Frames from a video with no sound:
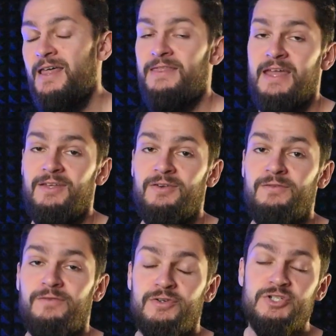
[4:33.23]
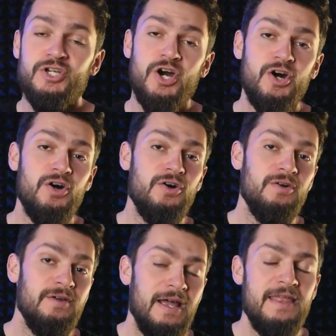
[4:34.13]
Thank you for
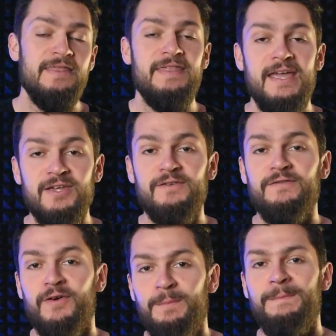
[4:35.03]
joy and thank you for